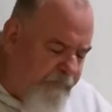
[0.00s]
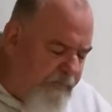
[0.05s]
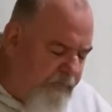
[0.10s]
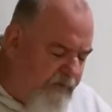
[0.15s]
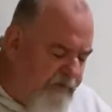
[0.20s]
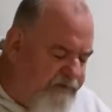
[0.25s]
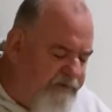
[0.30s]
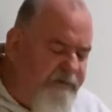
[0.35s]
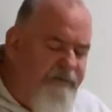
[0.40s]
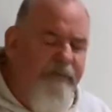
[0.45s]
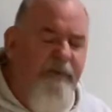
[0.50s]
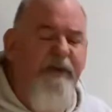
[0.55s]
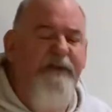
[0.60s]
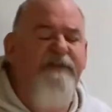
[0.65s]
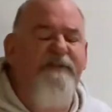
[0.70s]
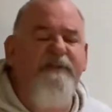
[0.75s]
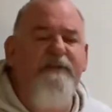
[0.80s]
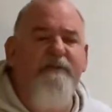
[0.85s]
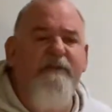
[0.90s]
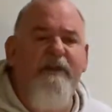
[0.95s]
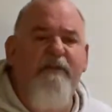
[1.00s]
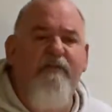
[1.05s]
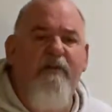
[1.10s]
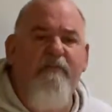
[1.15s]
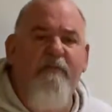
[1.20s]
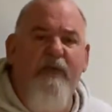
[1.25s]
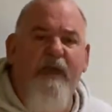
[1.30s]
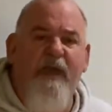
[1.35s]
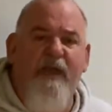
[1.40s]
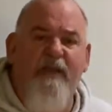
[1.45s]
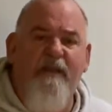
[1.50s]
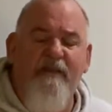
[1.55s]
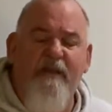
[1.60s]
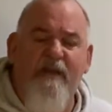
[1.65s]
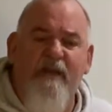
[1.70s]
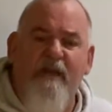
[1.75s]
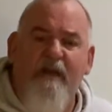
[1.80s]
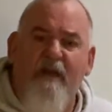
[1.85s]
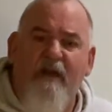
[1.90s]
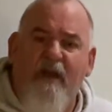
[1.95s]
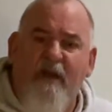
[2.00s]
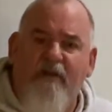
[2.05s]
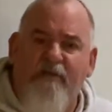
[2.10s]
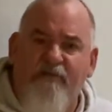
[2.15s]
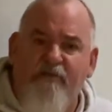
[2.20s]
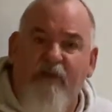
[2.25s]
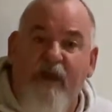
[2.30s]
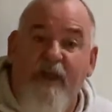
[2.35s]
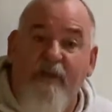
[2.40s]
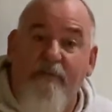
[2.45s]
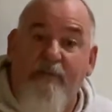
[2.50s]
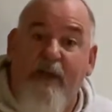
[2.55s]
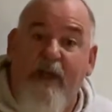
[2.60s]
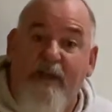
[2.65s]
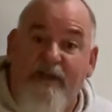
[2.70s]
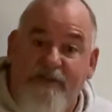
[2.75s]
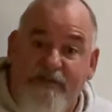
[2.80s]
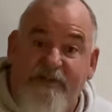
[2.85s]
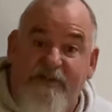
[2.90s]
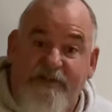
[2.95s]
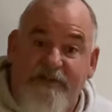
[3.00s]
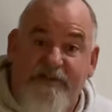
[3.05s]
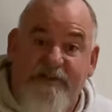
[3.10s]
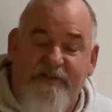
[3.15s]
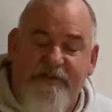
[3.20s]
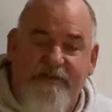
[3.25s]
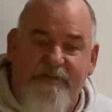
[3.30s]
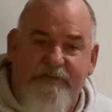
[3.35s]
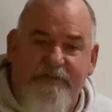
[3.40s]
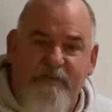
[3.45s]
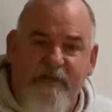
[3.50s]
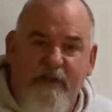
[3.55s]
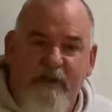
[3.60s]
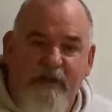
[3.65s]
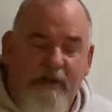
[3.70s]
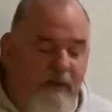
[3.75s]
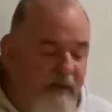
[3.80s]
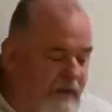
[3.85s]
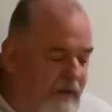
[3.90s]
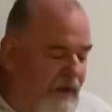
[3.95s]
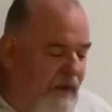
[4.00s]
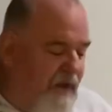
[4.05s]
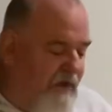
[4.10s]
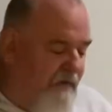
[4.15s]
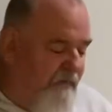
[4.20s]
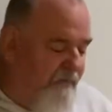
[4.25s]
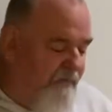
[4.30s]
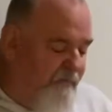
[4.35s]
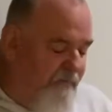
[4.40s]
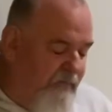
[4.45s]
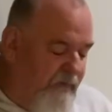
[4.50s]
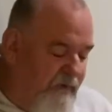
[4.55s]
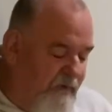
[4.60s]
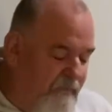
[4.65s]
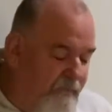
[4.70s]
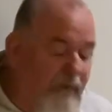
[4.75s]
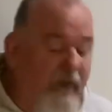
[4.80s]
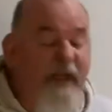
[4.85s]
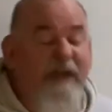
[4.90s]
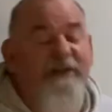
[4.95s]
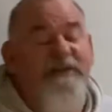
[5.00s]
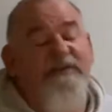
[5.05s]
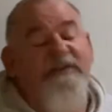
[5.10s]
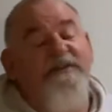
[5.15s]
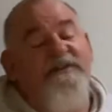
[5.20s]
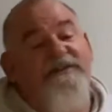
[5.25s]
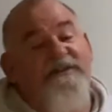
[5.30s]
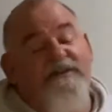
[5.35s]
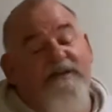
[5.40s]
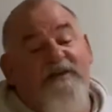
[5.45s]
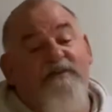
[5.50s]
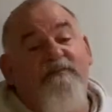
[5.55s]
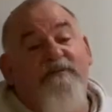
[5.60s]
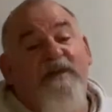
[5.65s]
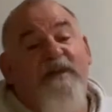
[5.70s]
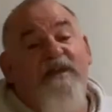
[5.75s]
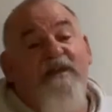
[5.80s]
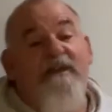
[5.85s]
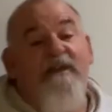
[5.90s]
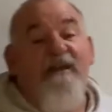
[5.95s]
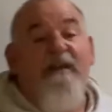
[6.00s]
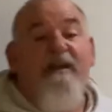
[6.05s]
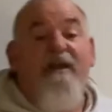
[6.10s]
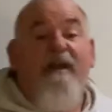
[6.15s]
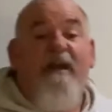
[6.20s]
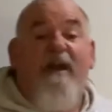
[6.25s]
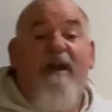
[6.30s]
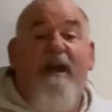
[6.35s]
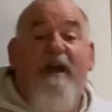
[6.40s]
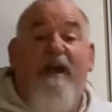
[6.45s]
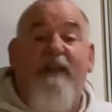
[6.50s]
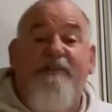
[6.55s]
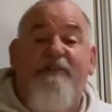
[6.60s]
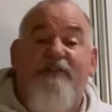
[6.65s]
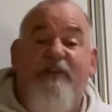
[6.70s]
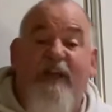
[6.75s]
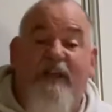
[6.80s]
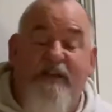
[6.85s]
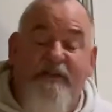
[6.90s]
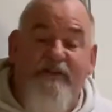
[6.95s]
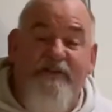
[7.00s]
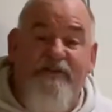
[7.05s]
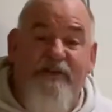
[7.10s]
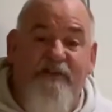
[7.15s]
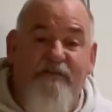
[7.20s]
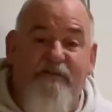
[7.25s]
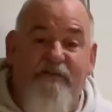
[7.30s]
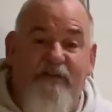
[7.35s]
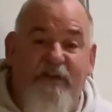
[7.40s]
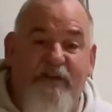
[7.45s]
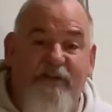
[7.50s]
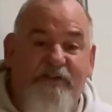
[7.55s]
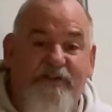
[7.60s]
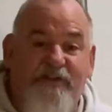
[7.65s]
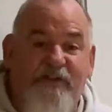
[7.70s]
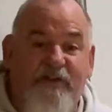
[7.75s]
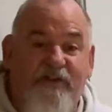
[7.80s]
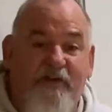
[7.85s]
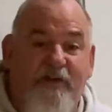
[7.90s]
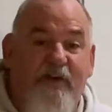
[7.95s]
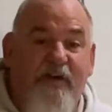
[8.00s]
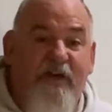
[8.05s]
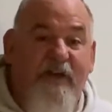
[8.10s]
speaks to me of a man of great patience. Now, patience can be a challenging virtue.